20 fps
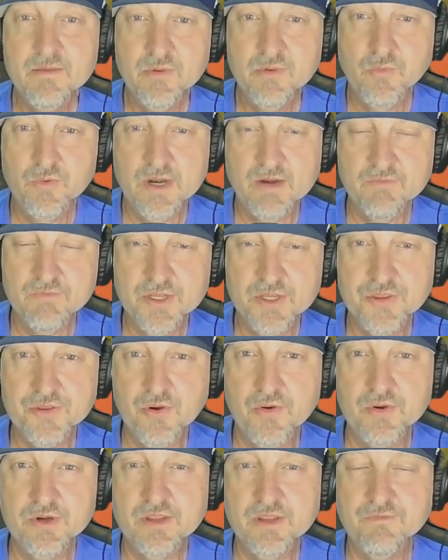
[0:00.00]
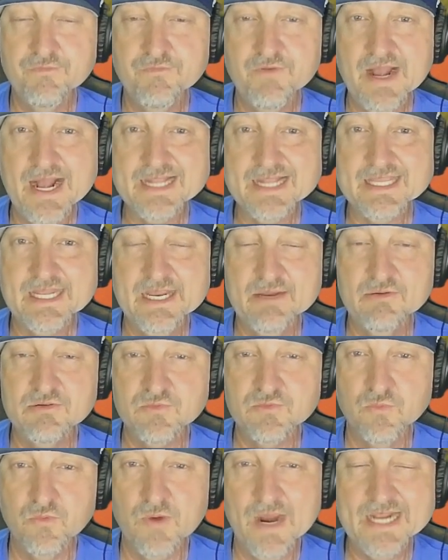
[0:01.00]
But whenever you throw into the fact that he
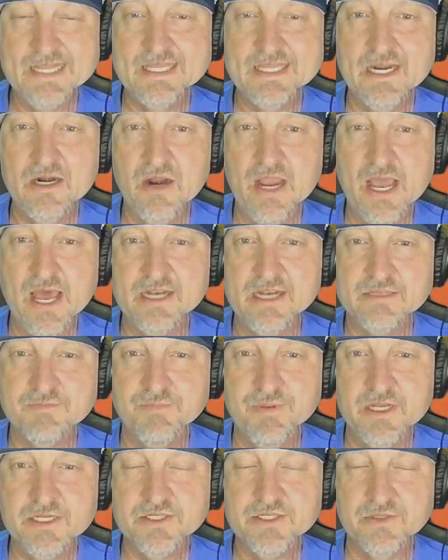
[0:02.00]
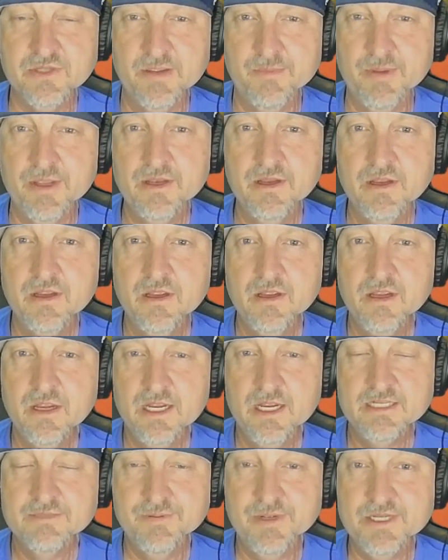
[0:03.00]
was right there at his pitch limit,
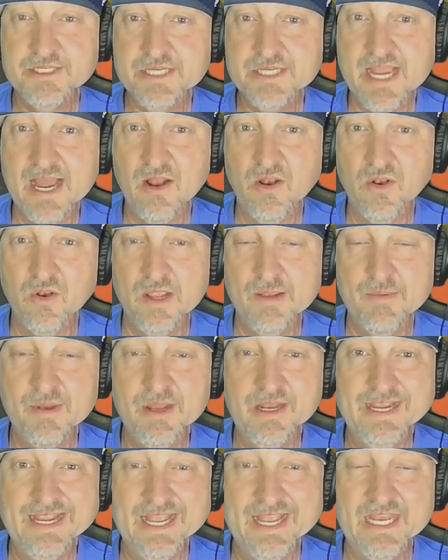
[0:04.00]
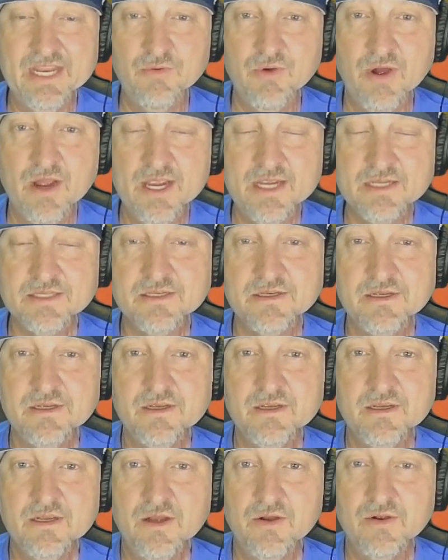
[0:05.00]
his pitch count limit anyways,
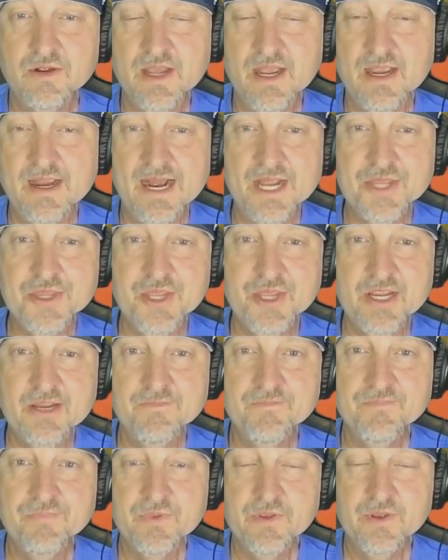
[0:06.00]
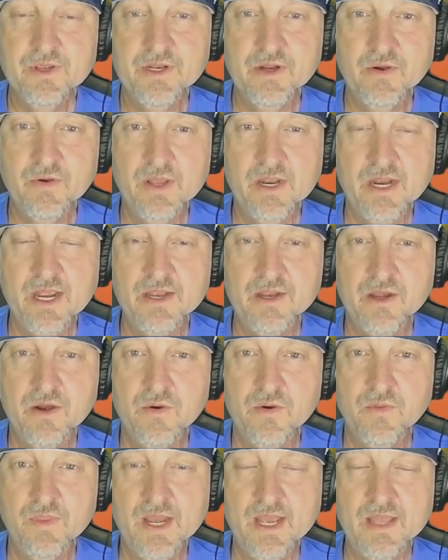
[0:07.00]
okay, I think, you know, and I
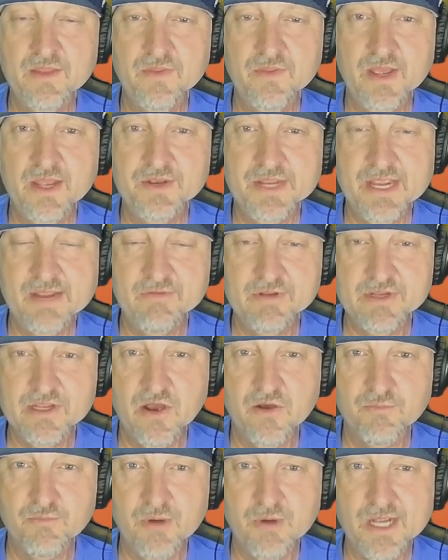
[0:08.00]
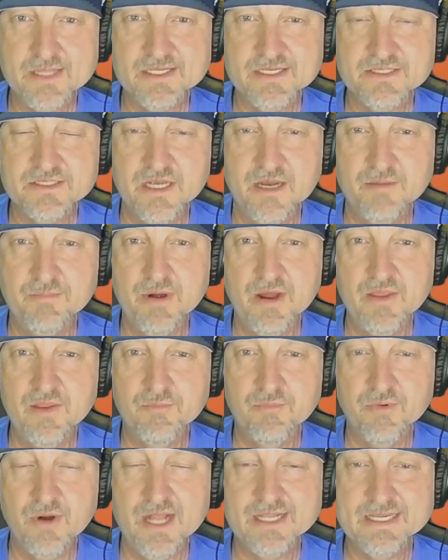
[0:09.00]
know that David Cohn brought this up on
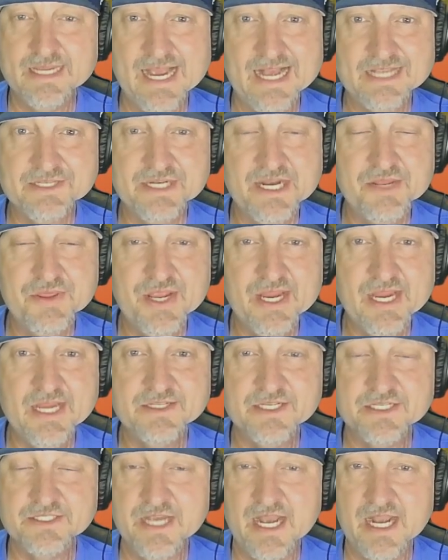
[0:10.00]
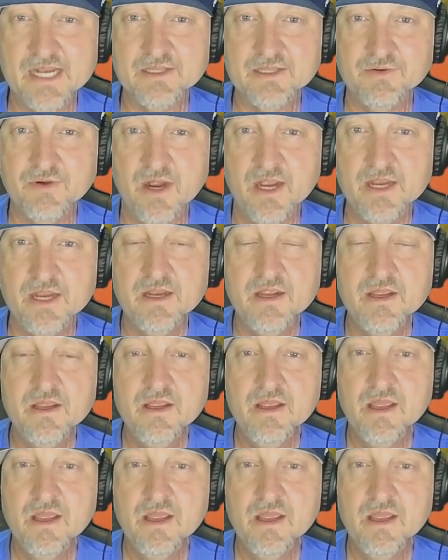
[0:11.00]
the broadcast, and I think he's exactly right.